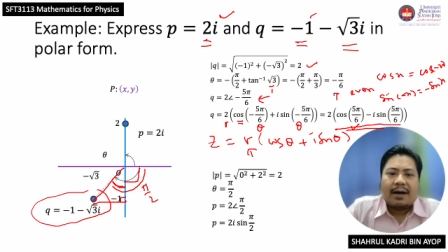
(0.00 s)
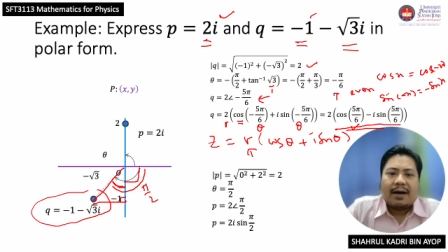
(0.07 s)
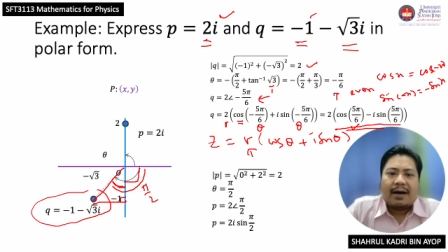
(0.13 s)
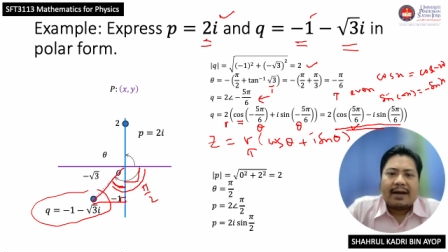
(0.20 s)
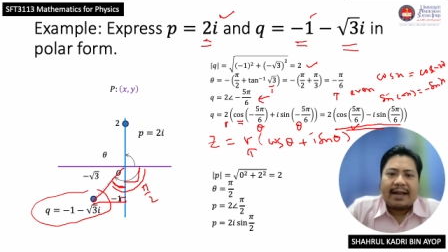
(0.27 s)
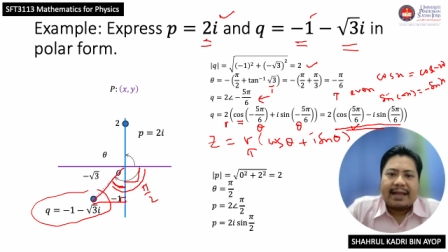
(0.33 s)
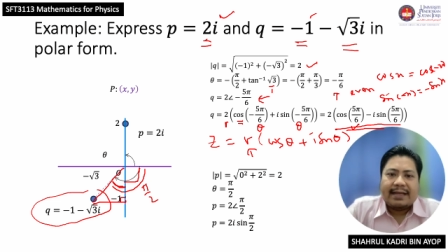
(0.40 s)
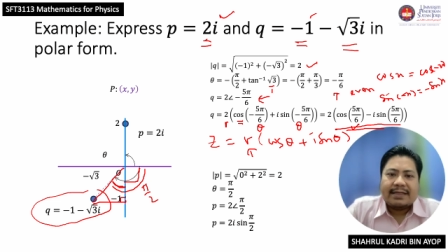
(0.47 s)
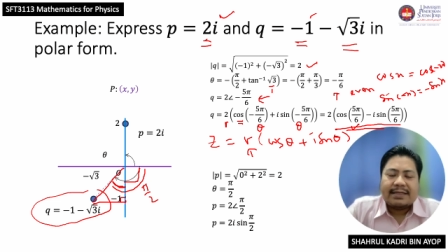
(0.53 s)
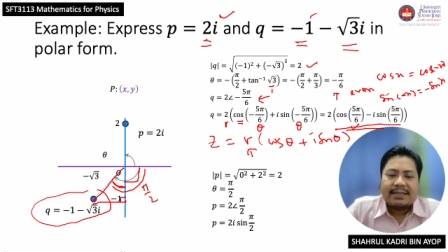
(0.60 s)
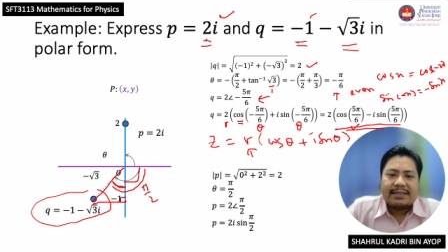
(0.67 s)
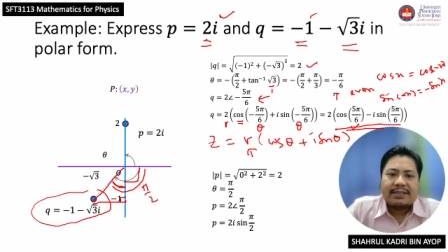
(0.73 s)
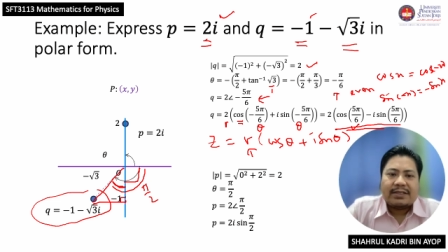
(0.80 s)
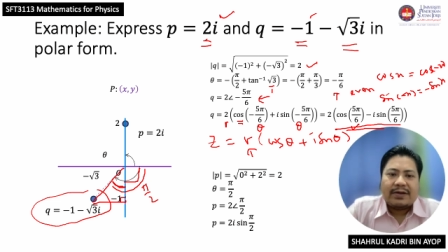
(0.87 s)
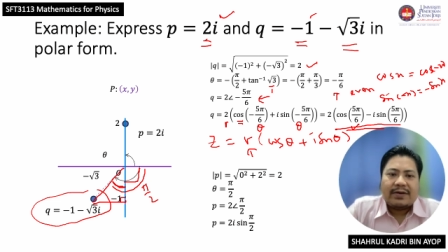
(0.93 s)
Alright,
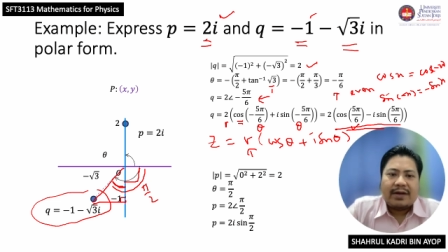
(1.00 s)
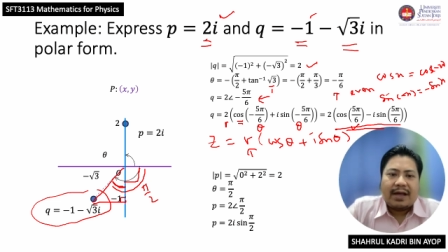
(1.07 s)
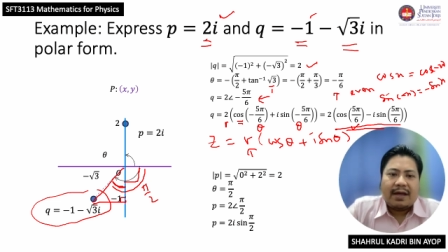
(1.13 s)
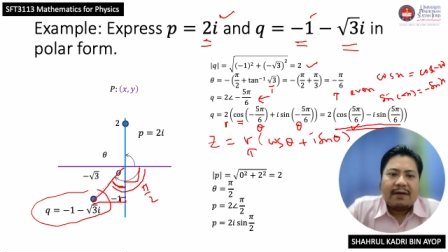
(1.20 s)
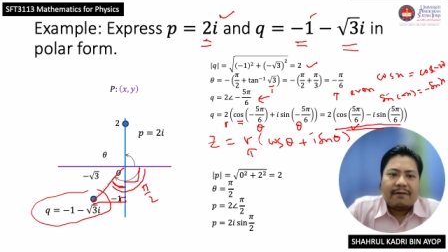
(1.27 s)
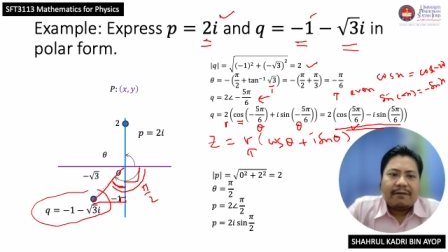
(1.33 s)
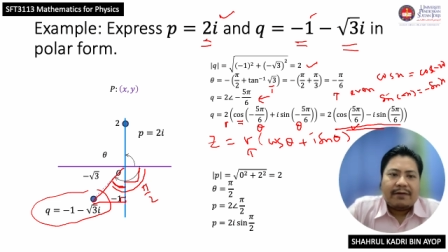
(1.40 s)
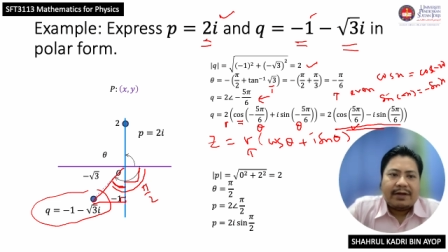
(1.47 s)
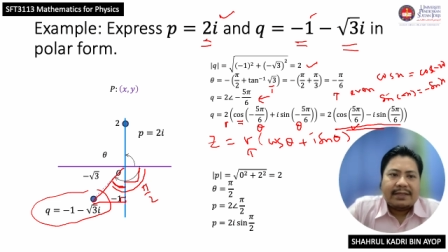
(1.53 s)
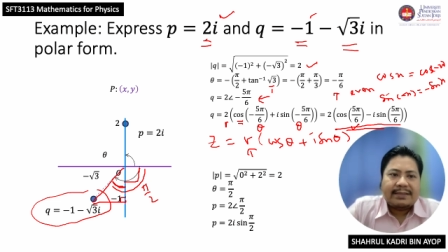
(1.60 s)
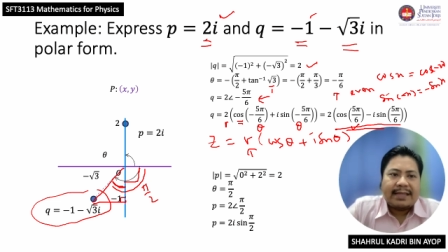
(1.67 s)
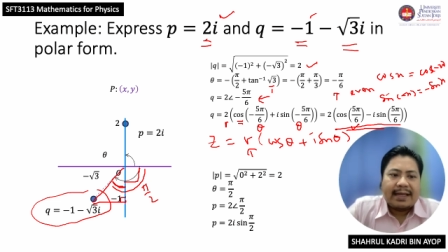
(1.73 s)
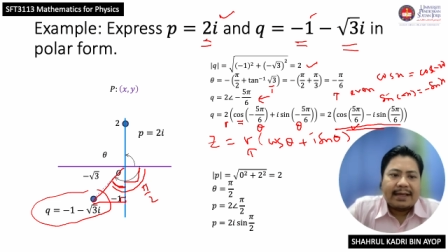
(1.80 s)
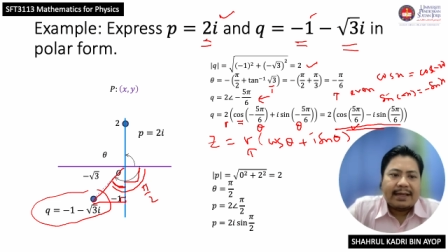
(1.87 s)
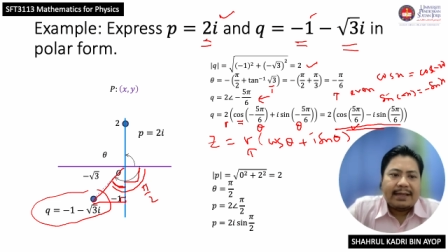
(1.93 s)
so for the
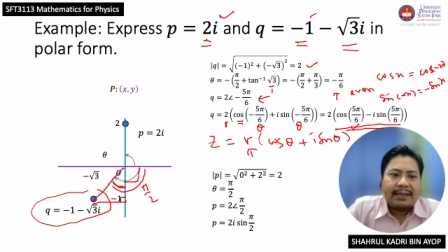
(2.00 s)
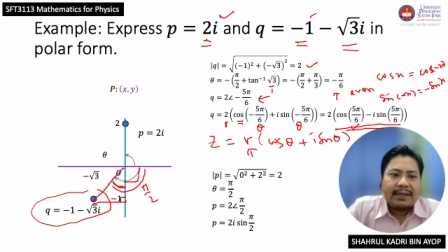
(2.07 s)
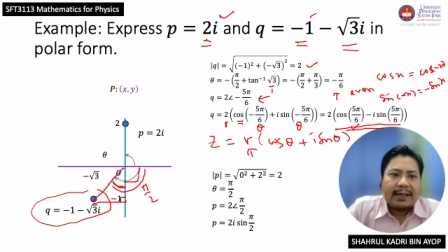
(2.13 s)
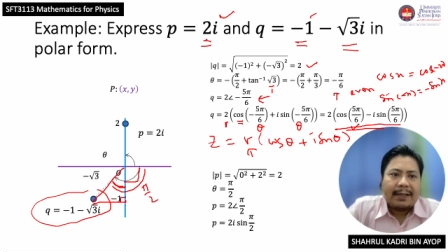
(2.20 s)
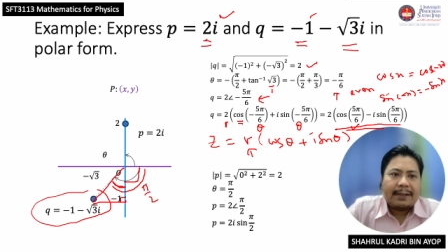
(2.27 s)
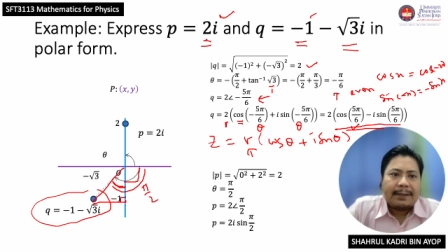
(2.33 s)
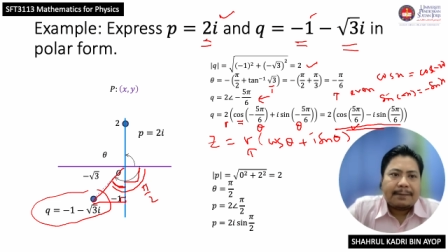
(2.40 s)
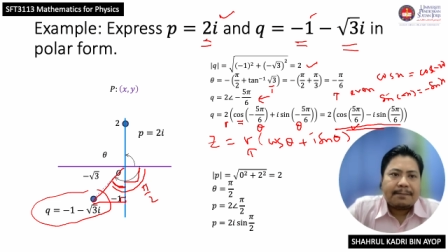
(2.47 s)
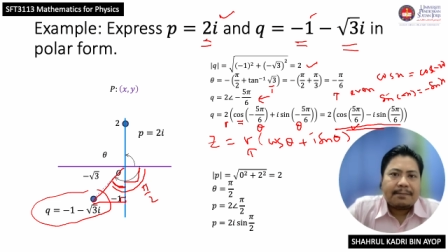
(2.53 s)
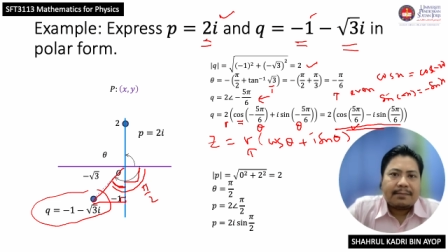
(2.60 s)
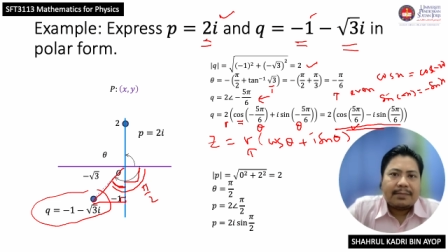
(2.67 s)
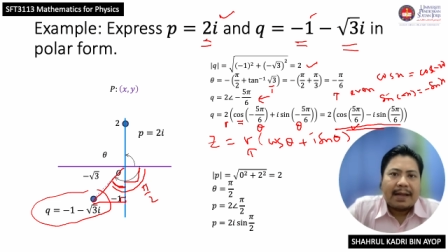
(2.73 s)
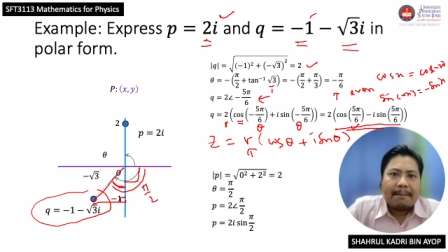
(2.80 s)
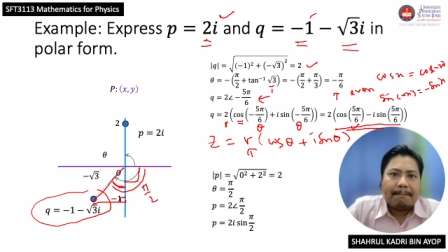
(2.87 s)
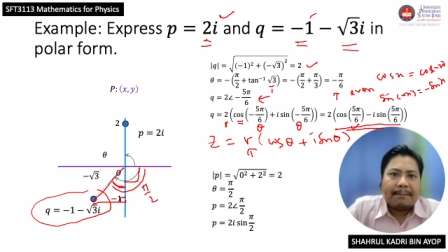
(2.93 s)
second
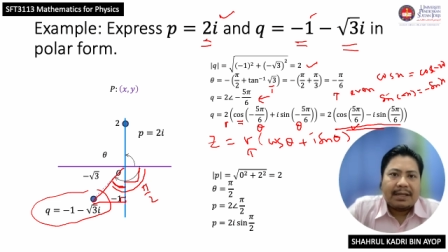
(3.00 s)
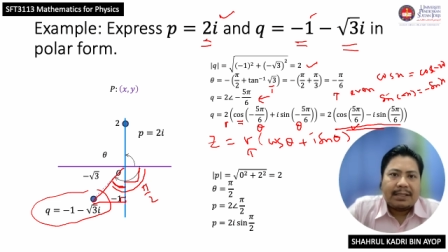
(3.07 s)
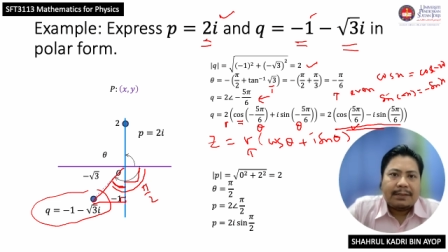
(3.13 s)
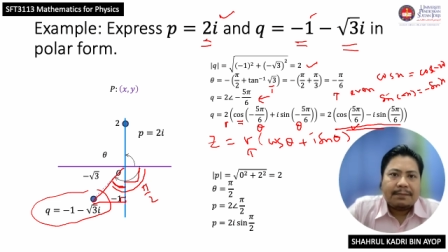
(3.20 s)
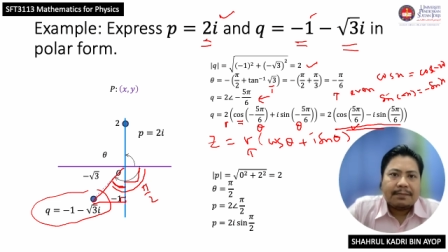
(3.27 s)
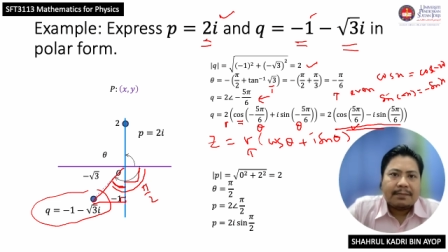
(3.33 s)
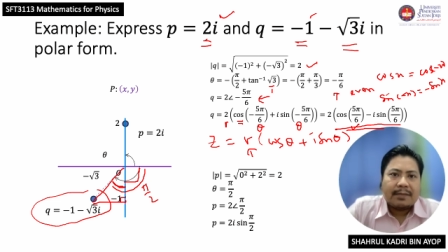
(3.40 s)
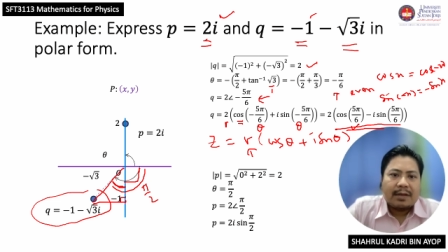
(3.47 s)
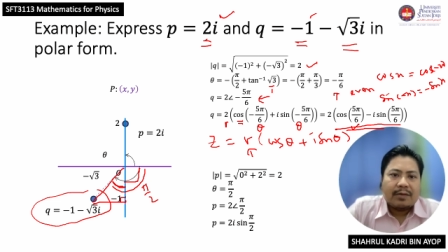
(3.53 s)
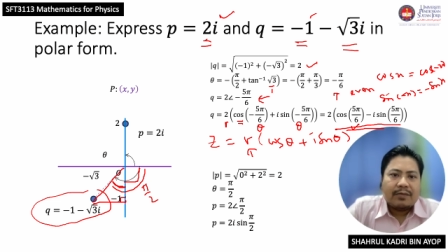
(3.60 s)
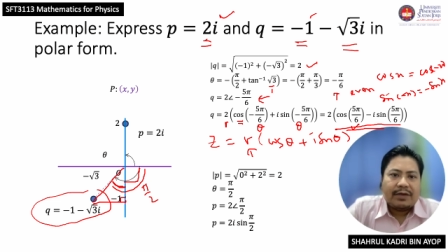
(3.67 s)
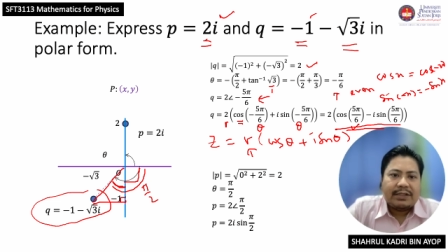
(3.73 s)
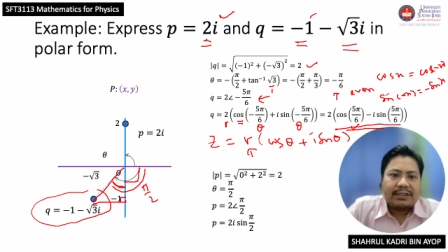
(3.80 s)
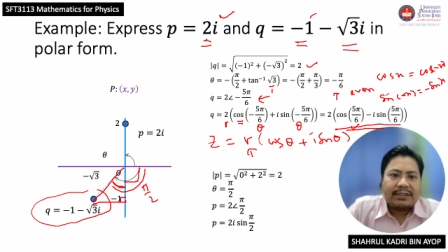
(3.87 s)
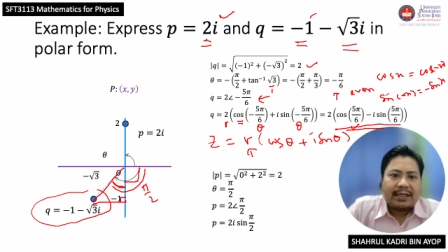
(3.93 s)
number,
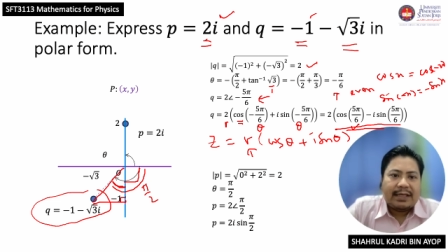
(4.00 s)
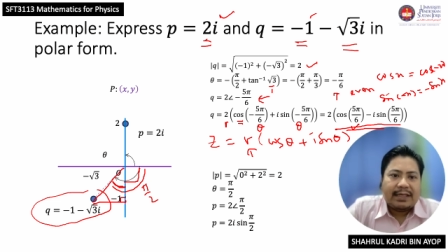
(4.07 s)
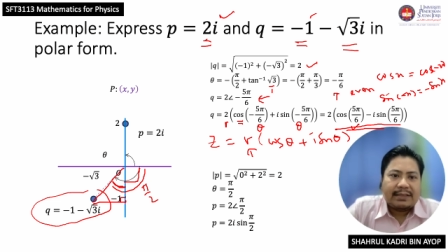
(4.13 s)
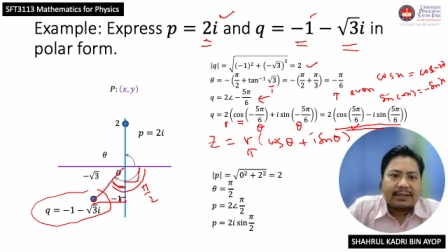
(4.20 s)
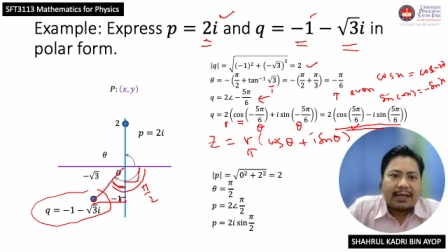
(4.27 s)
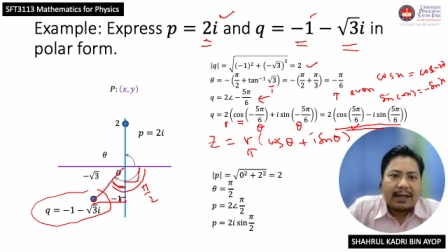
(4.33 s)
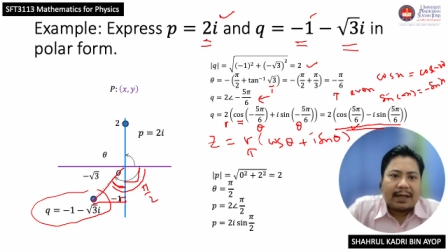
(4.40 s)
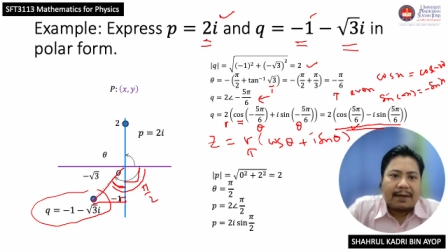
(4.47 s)
which is